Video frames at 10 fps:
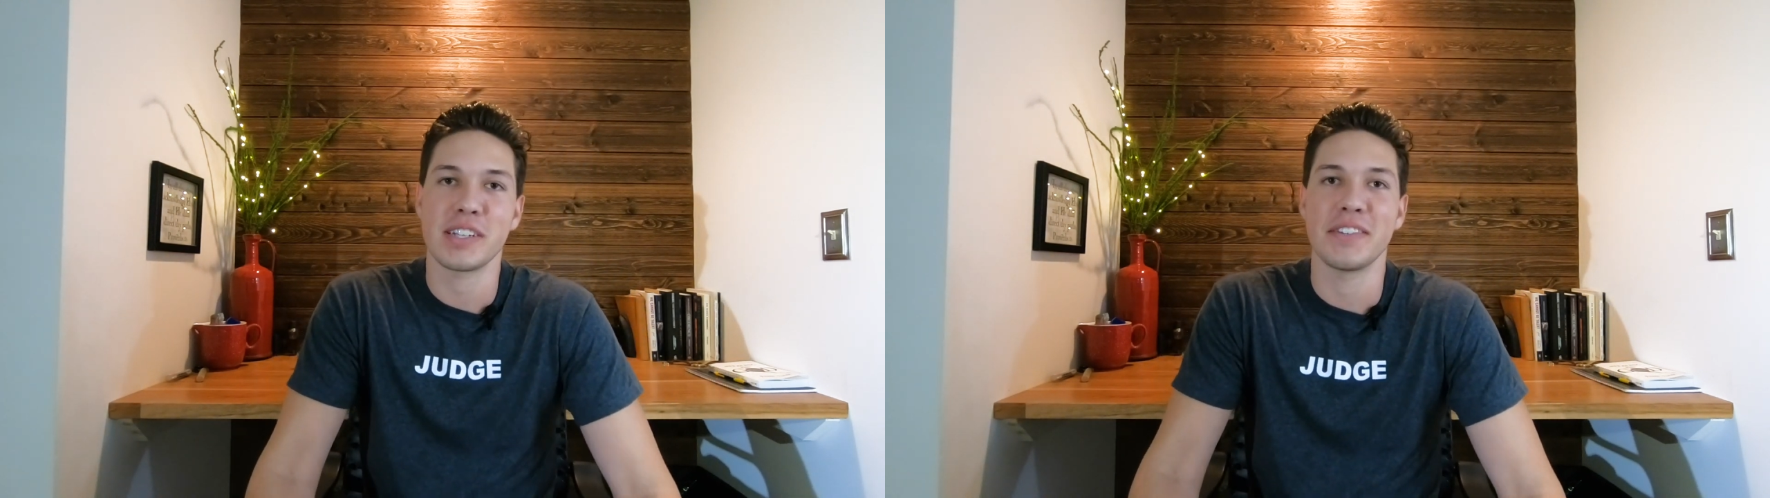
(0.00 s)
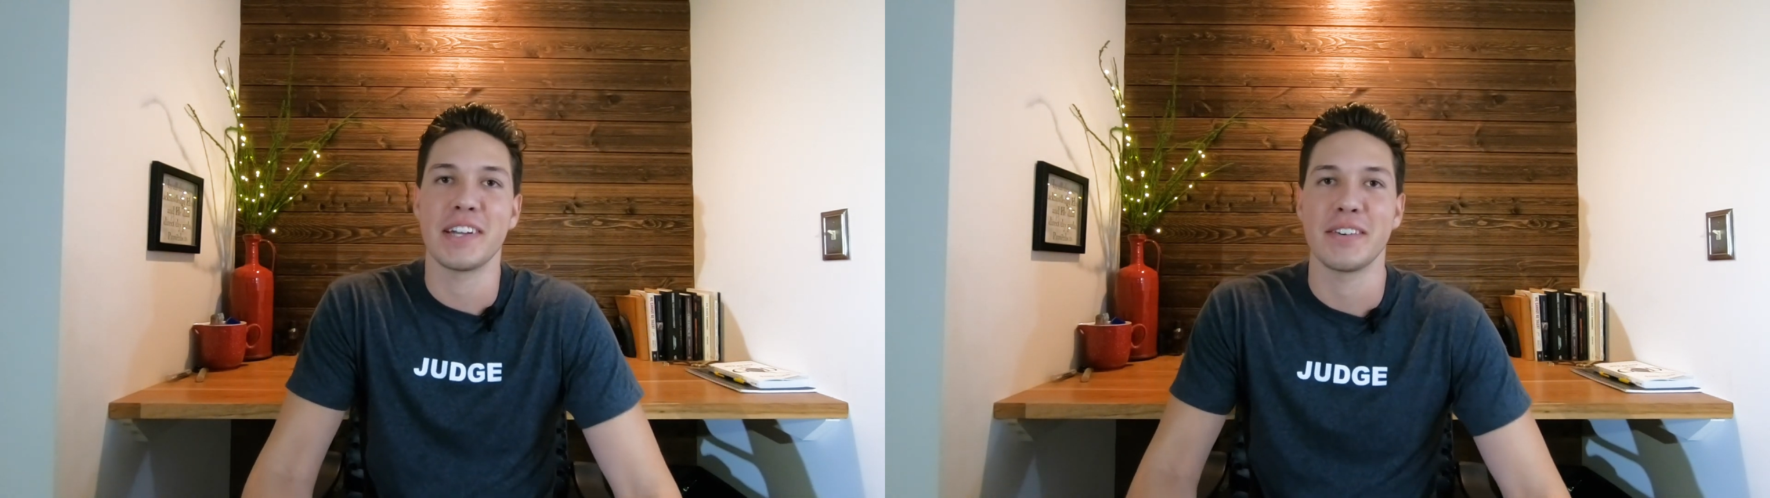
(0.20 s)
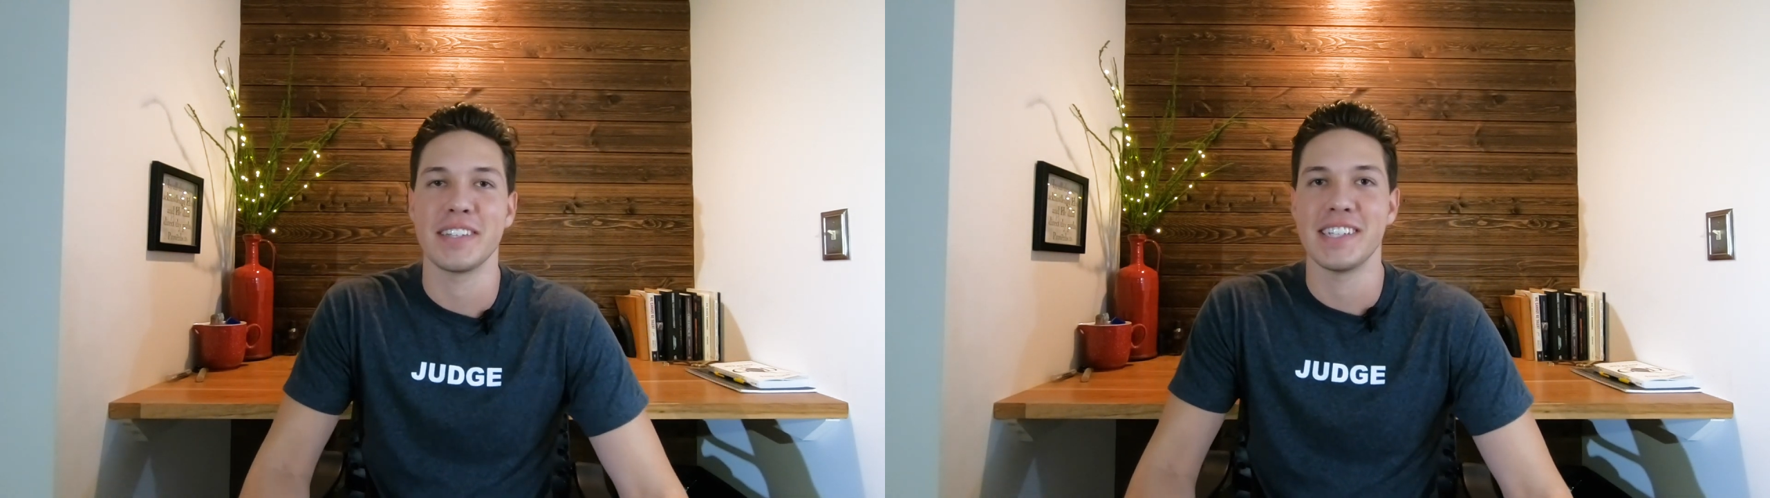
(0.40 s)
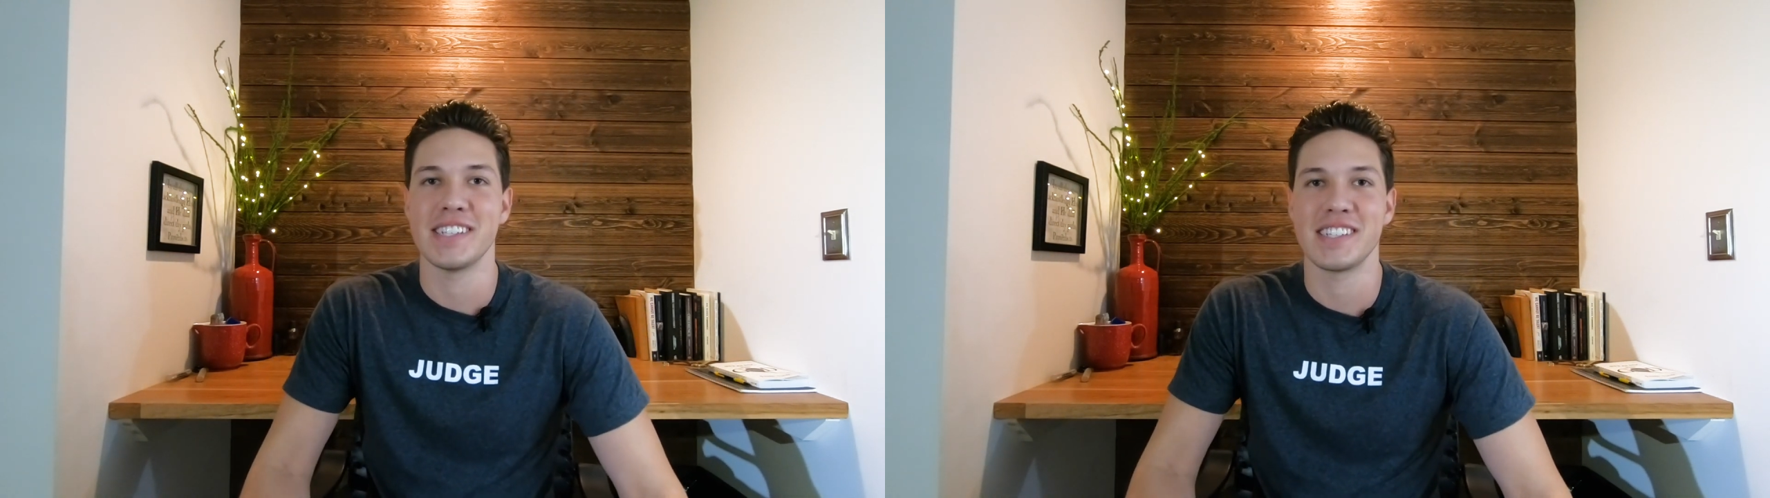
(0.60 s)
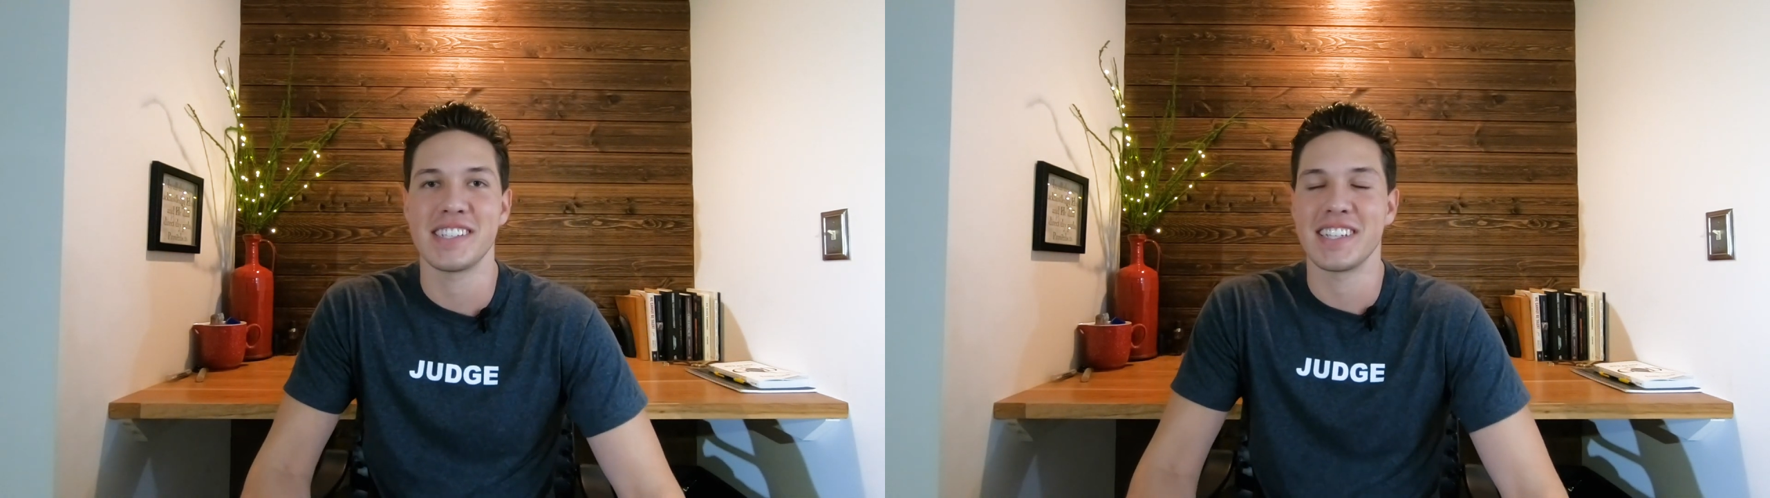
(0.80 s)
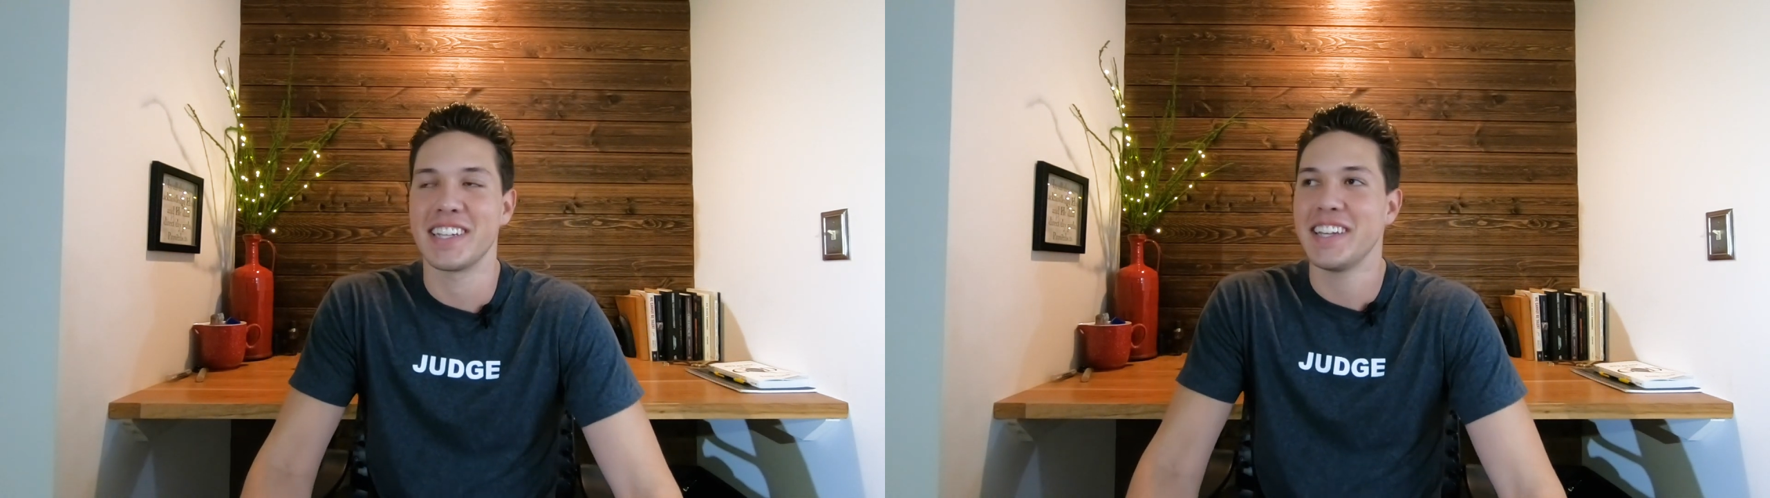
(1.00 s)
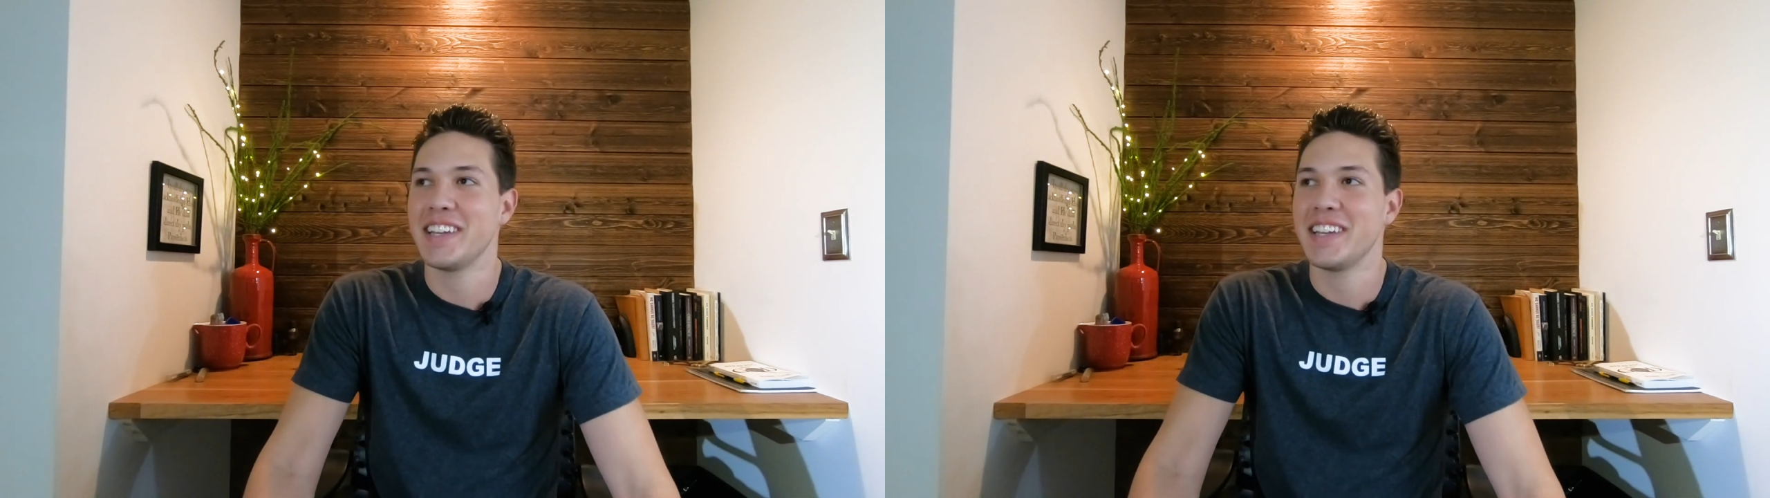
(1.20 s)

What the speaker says: every now and then just to